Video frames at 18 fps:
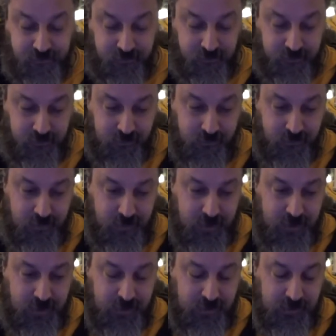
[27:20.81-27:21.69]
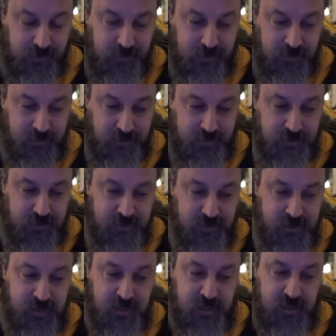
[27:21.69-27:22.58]

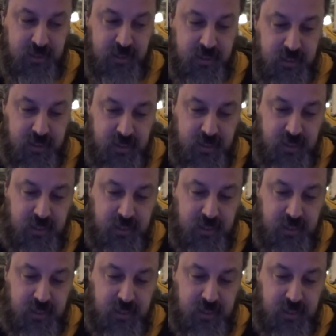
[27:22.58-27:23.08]
(no one is talking)